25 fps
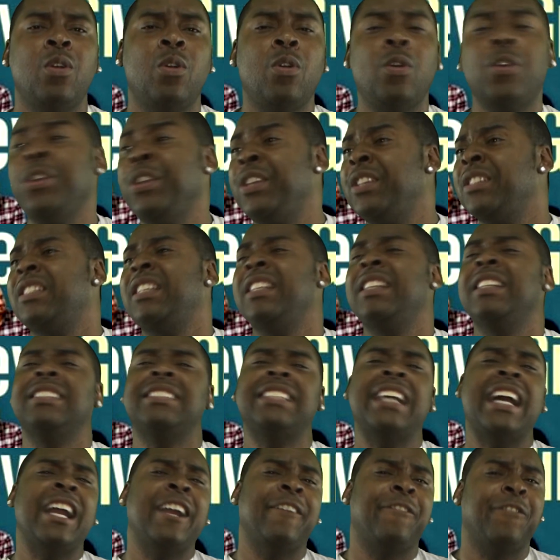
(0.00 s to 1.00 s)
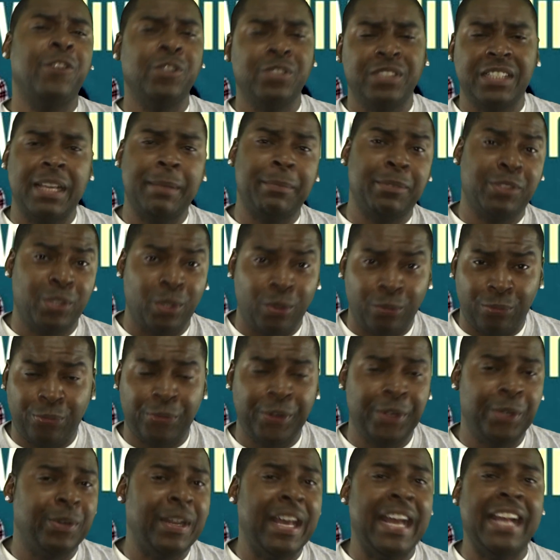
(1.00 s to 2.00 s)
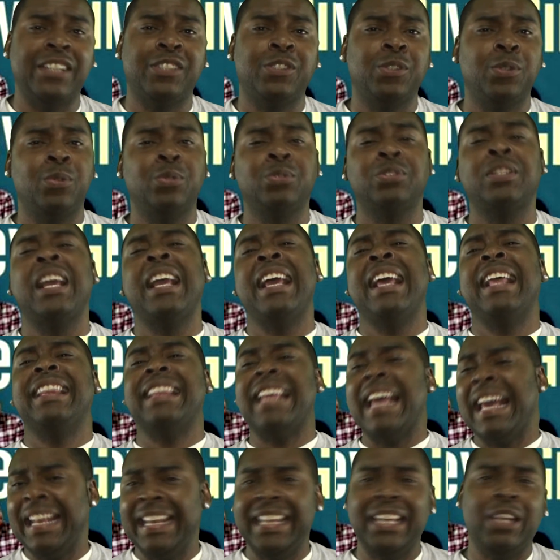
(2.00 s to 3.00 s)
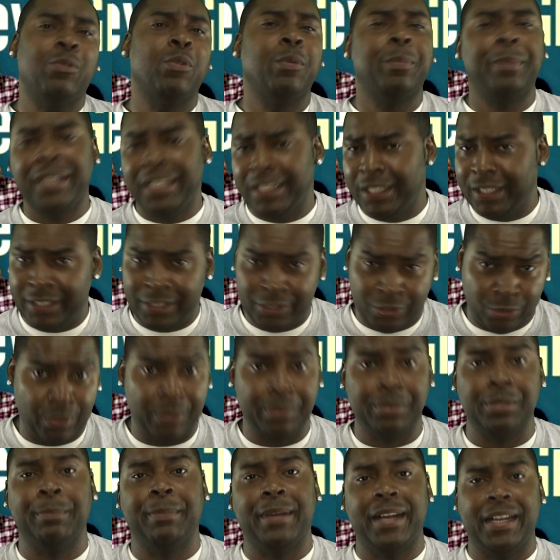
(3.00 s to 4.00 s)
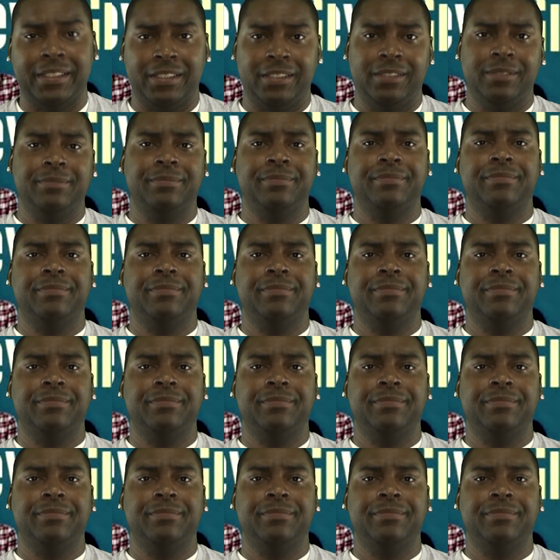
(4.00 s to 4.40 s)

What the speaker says: Or you can see the entire first episode free on iTunes. That link will be in the description box.